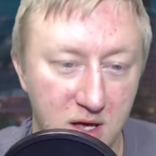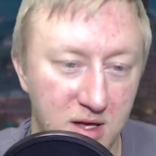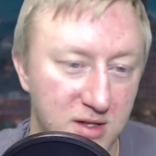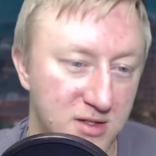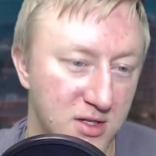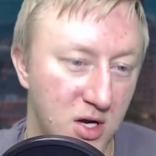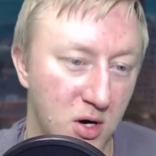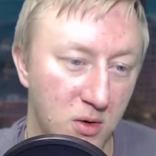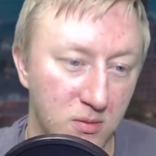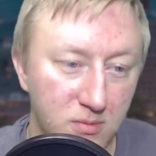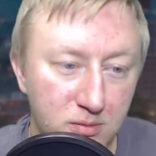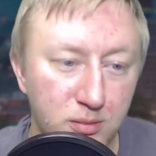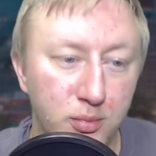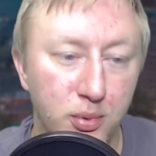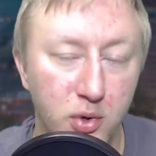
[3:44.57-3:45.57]
So
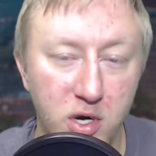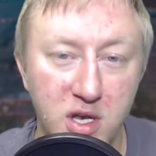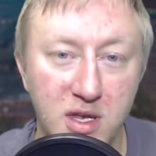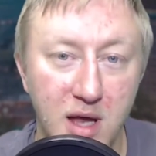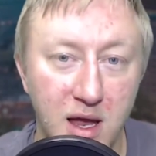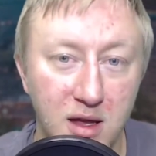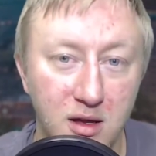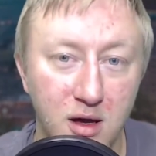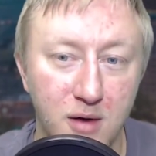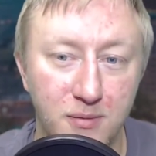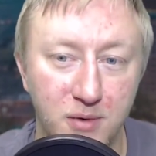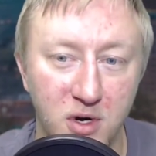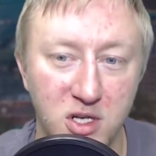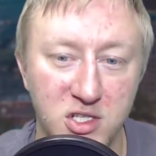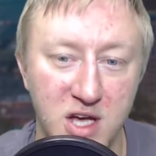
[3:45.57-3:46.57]
pretty dang good
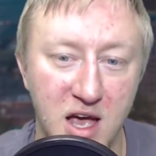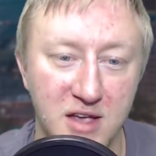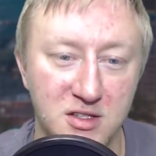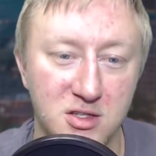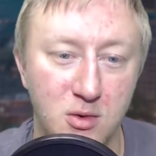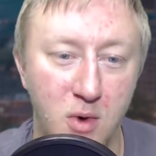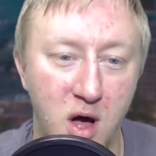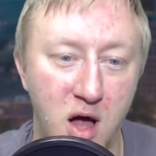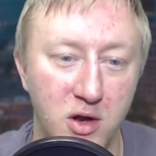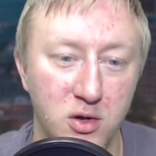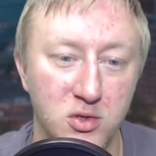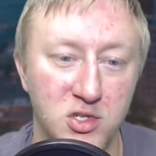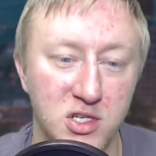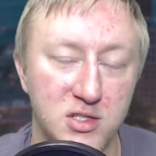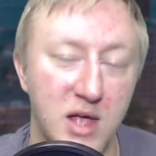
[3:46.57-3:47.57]
for a Jazz squad who
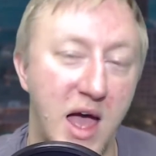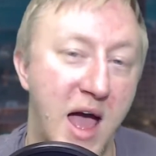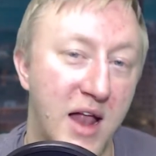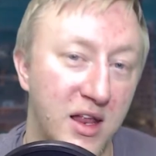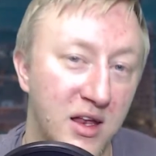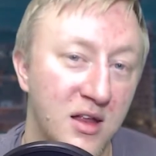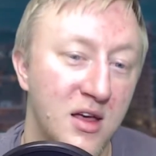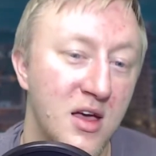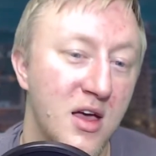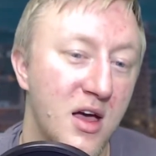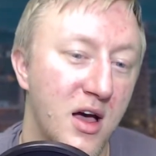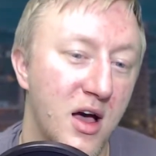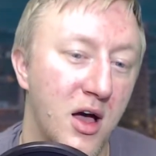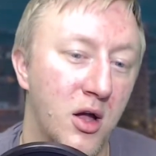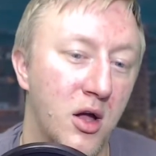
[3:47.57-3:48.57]
just added
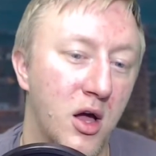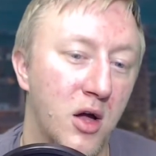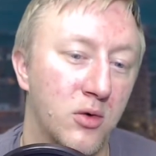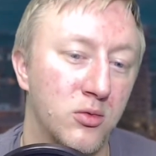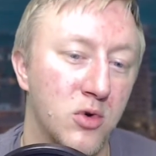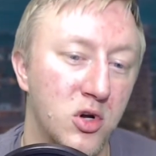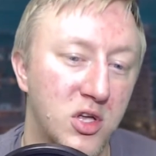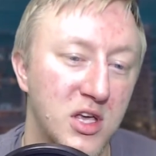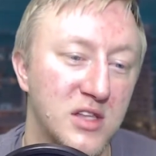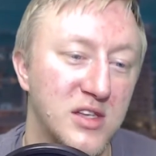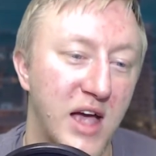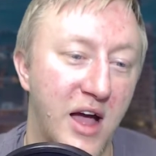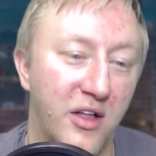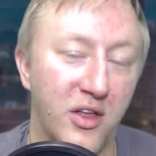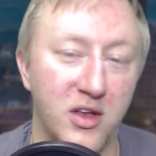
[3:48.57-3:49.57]
a rookie
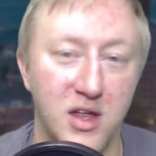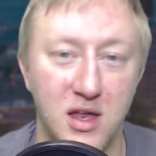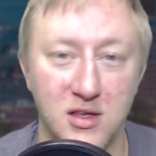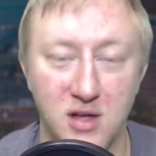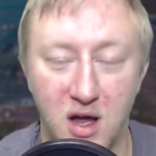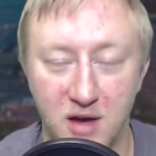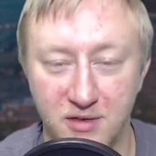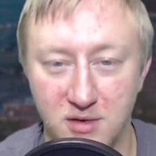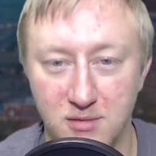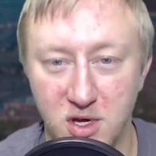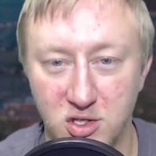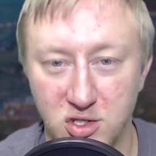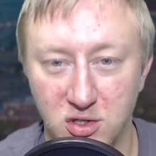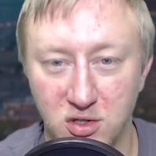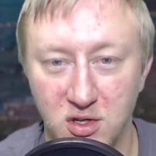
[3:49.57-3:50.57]
talent in Donovan
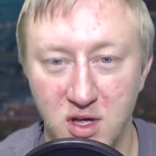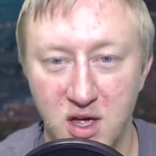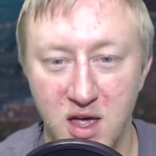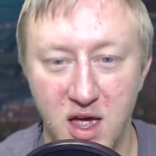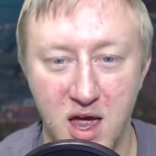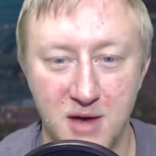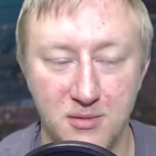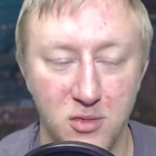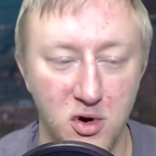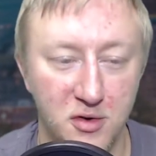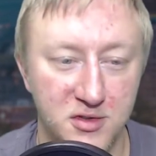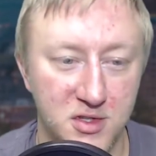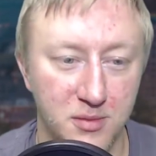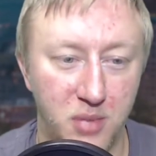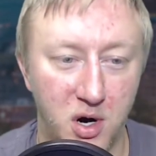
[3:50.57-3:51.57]
Mitchell and moved
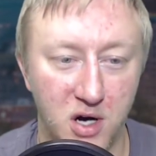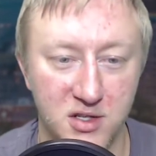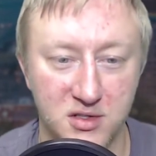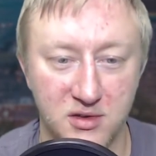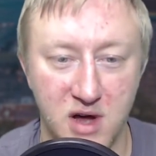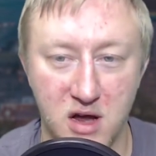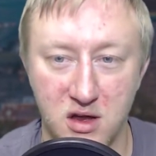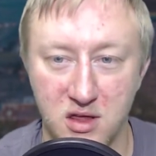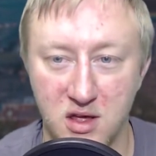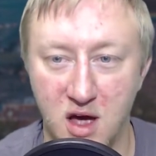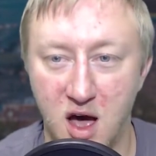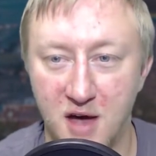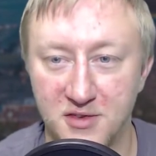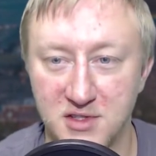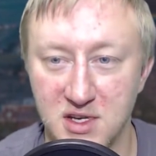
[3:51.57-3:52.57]
some parts around in the
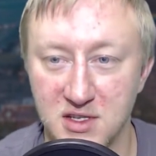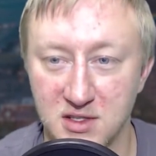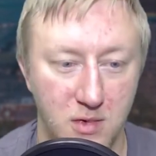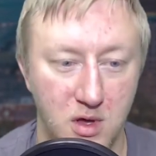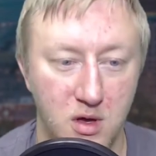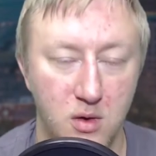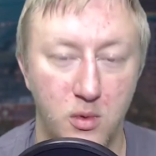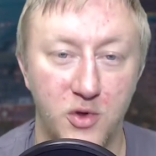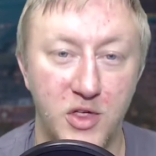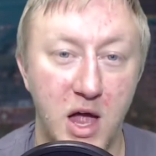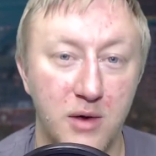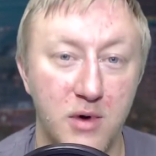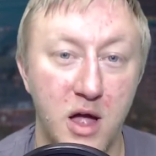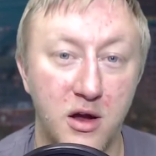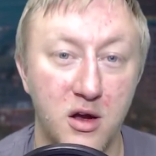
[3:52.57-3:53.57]
offseason. With that
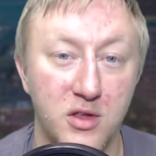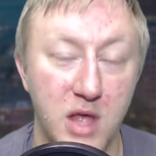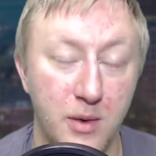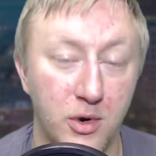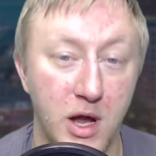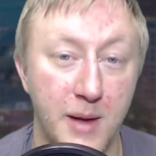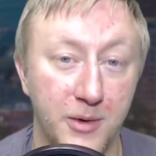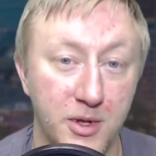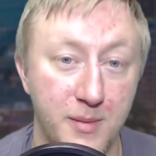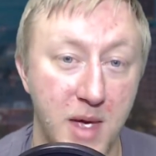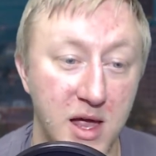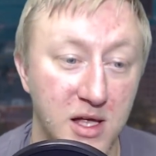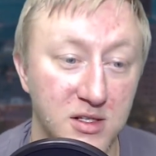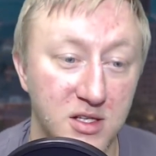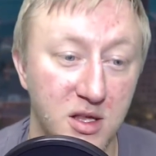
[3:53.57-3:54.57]
record, they were able to
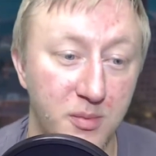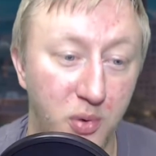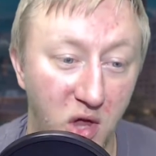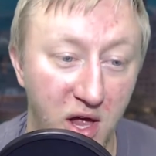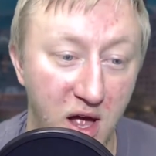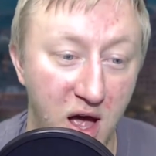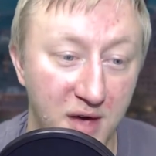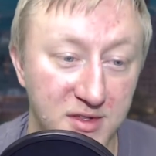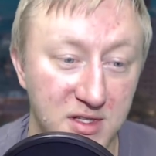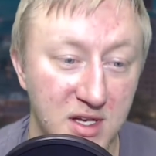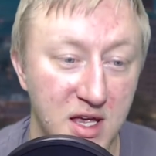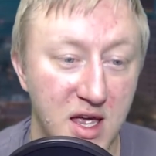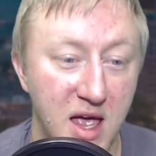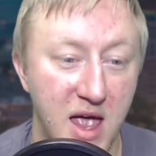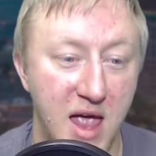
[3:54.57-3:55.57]
make it to the playoffs,
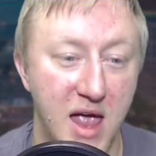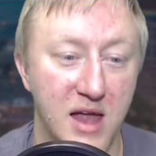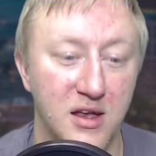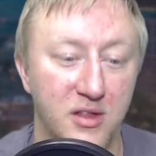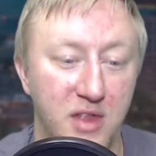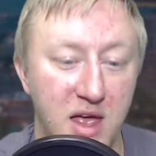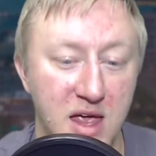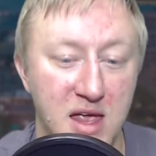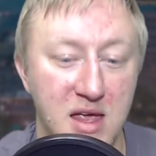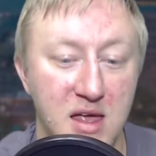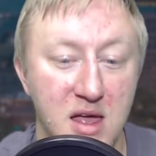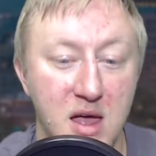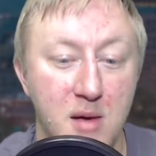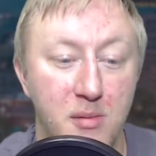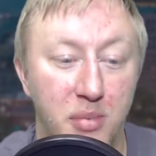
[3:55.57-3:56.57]
and they
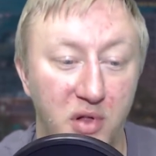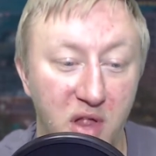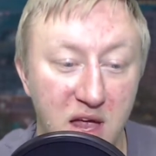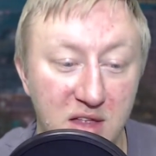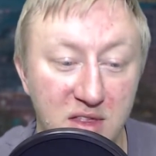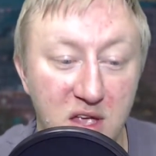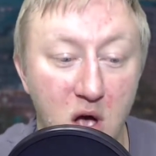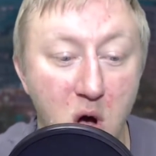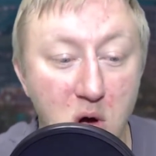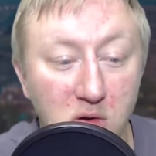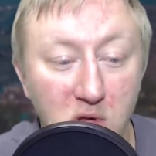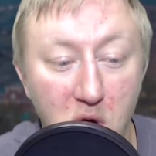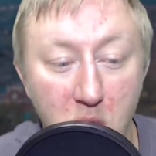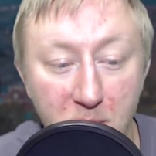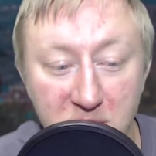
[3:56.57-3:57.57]
played the
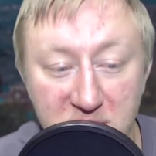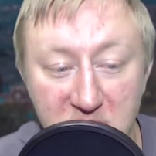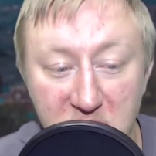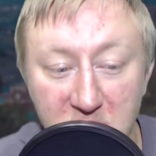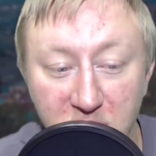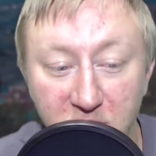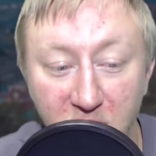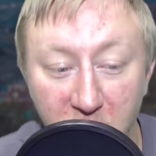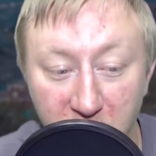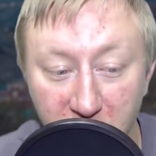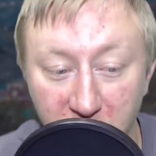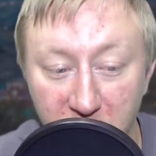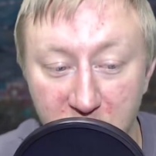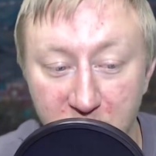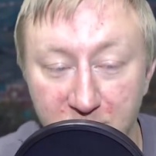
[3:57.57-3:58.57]
Oklahoma City
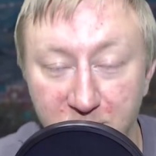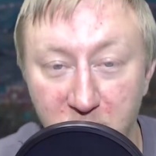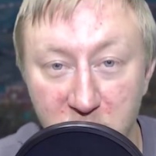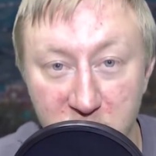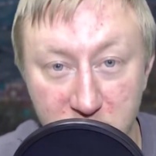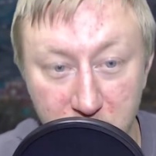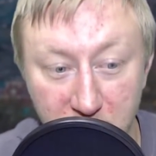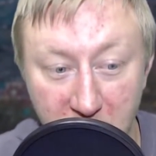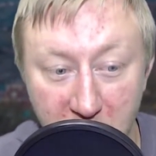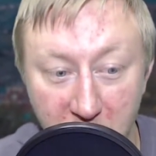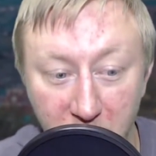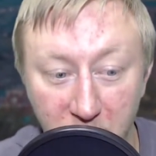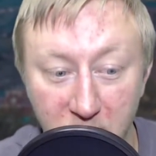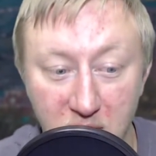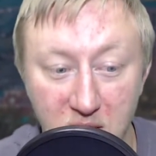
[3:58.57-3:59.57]
Thunder in the first round.